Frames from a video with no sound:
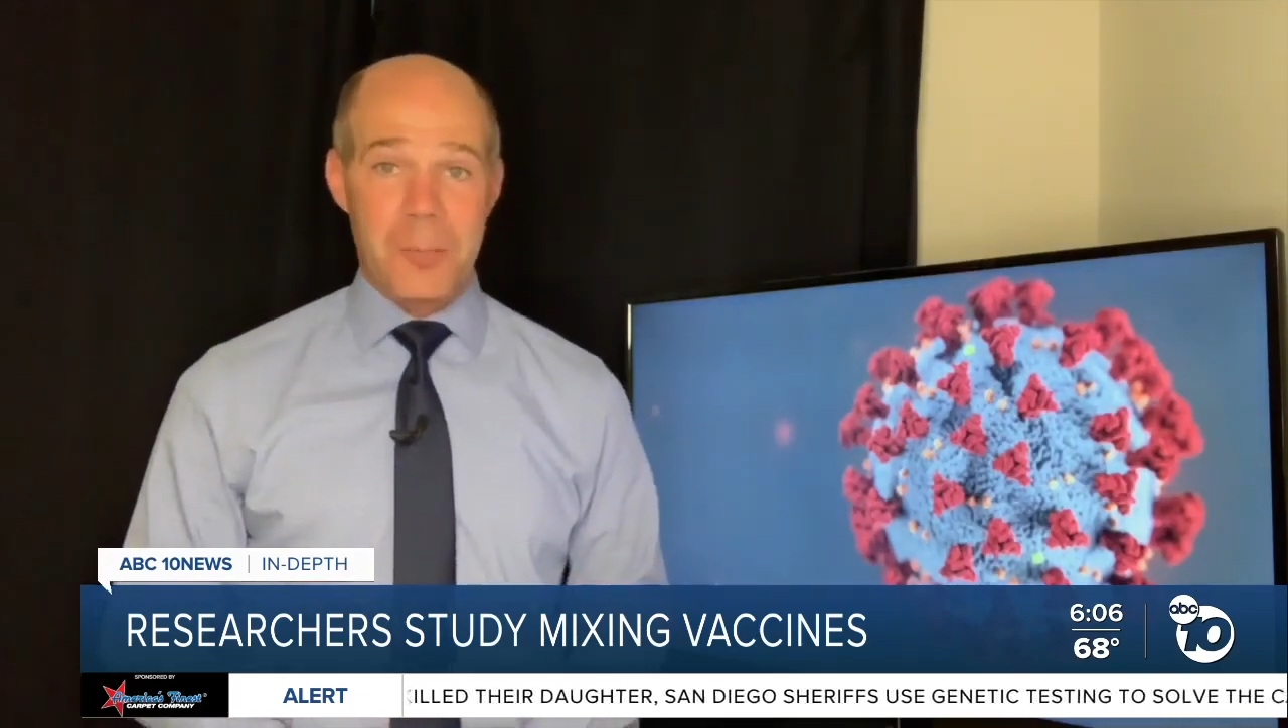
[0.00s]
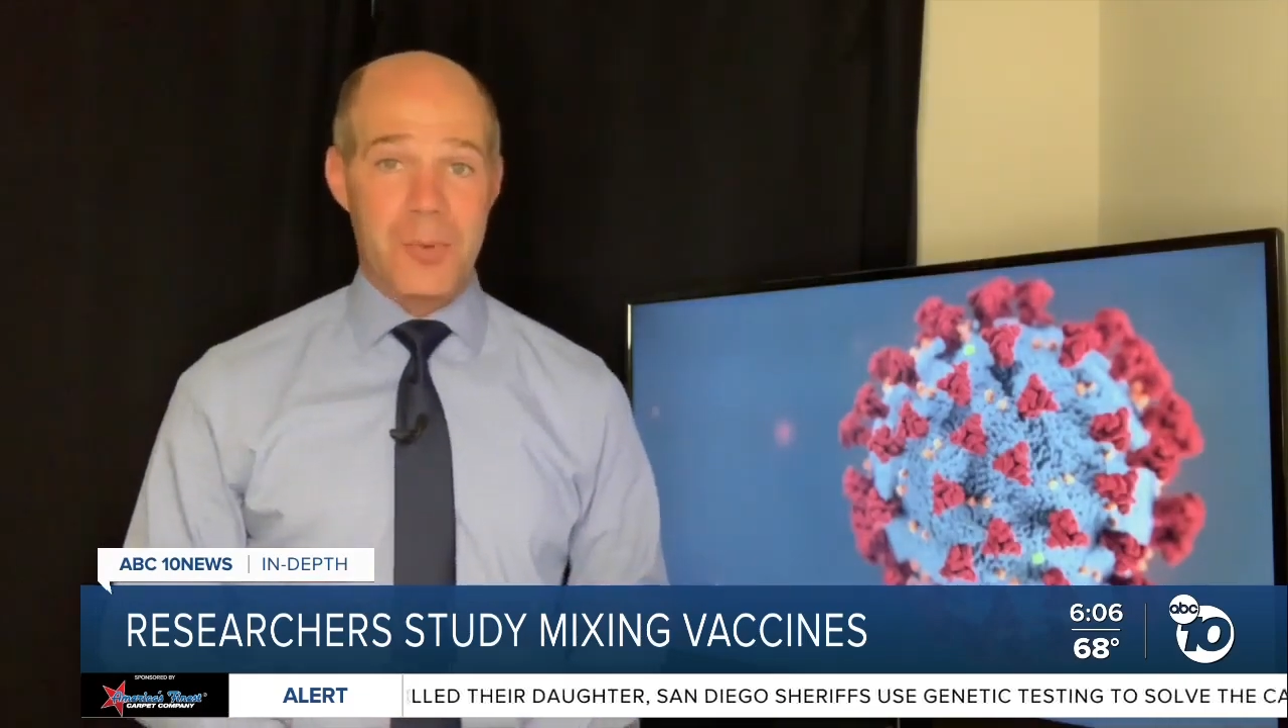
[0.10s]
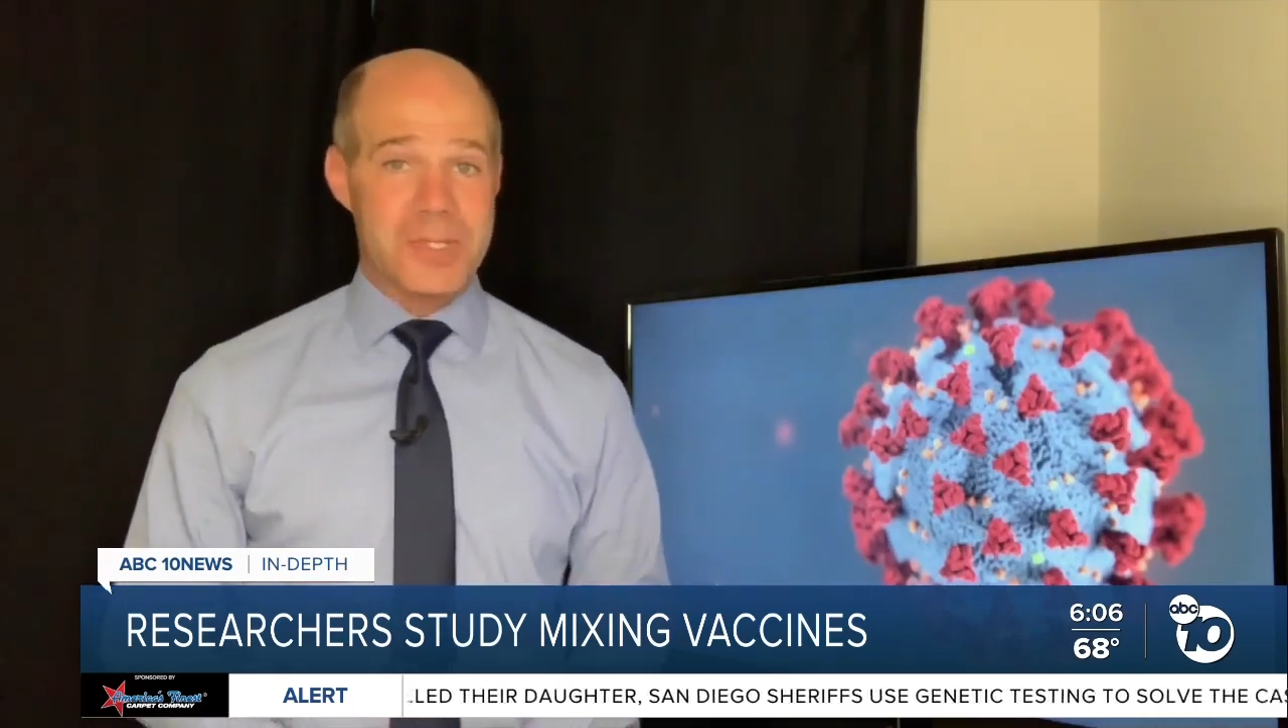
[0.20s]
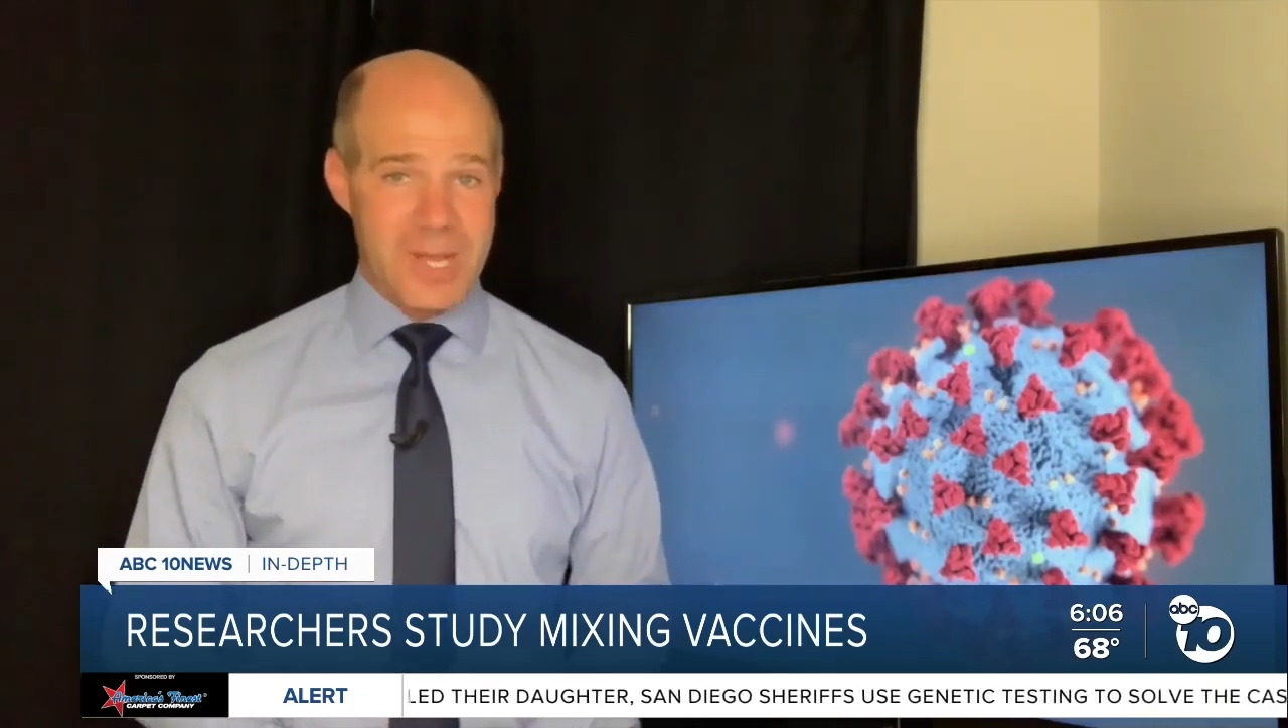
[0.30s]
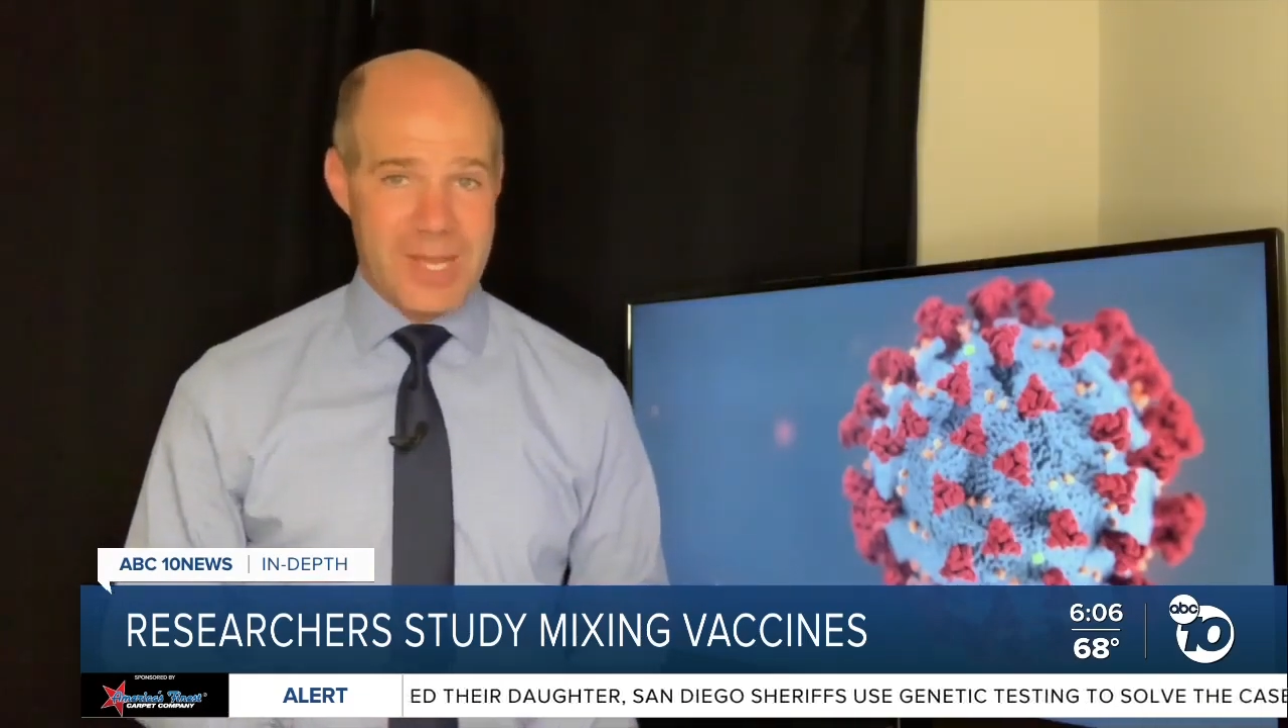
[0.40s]

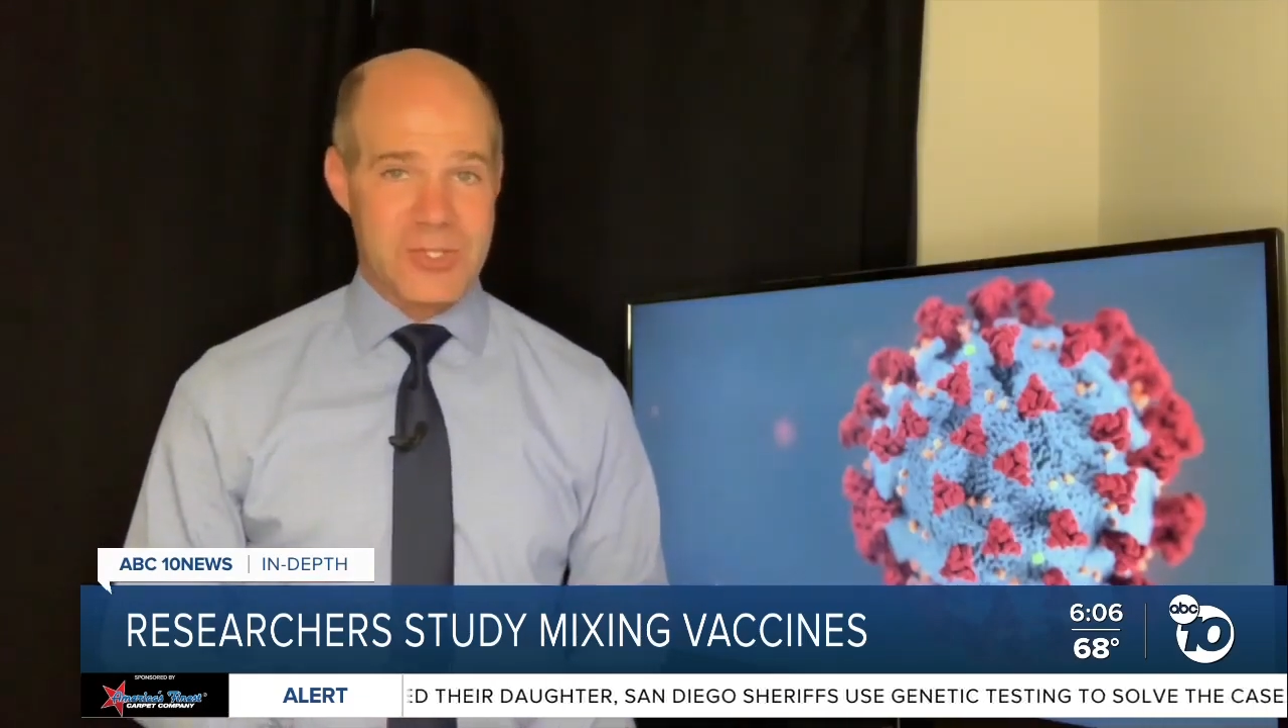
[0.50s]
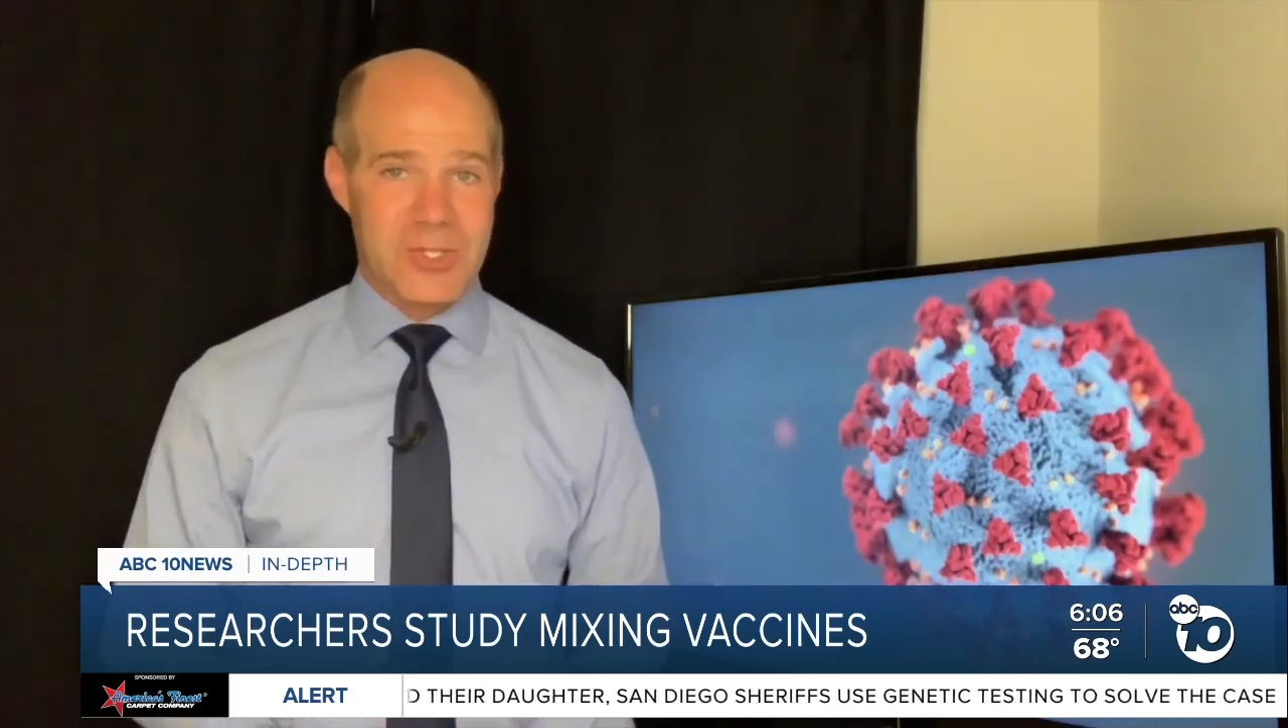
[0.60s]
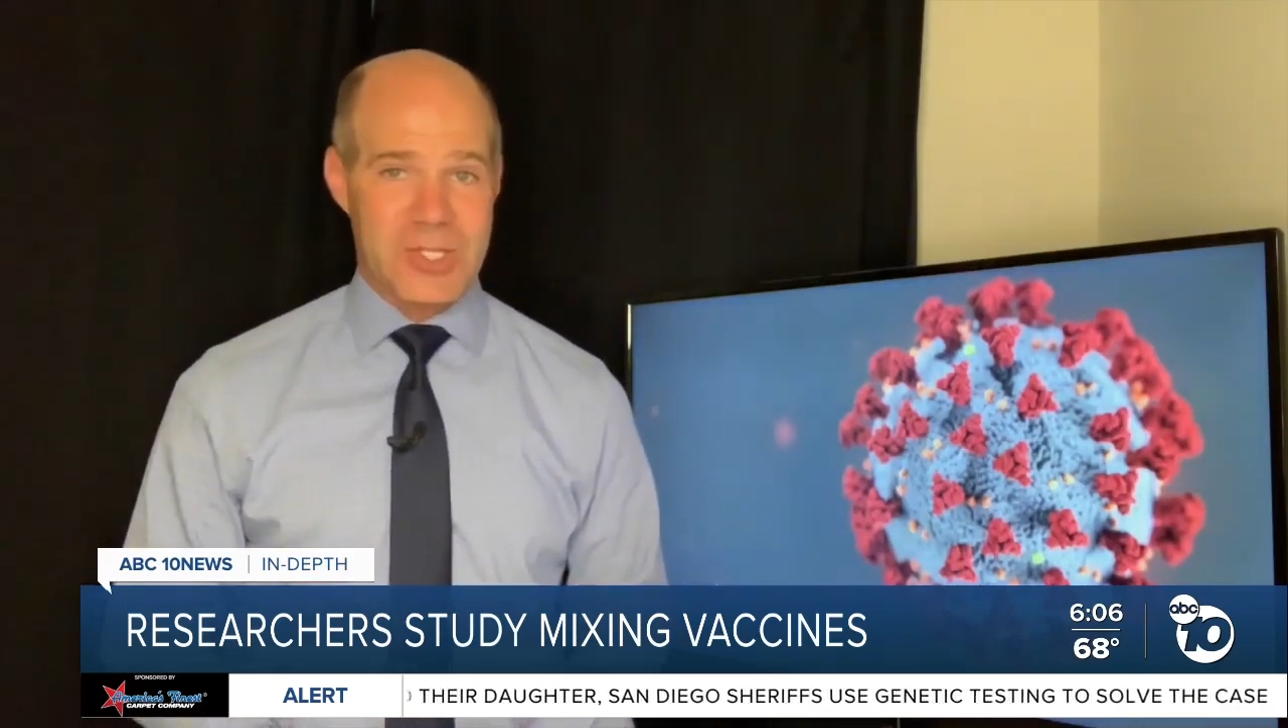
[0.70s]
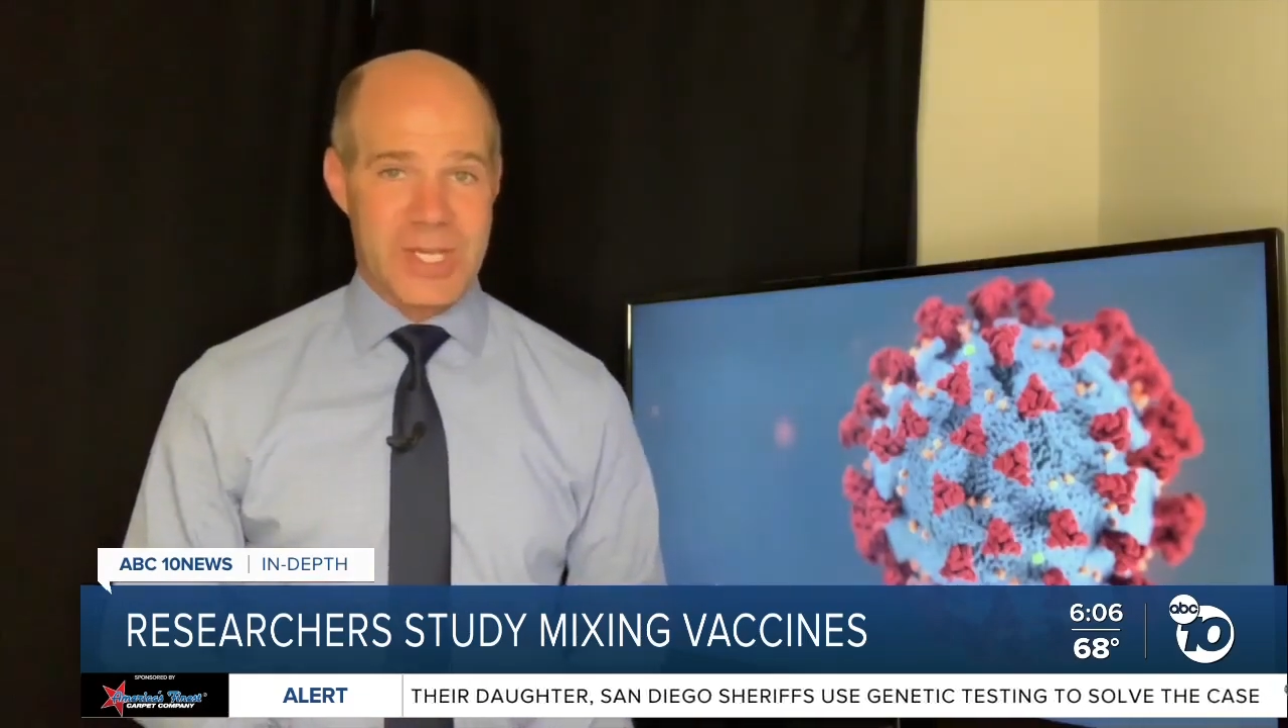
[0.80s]
protection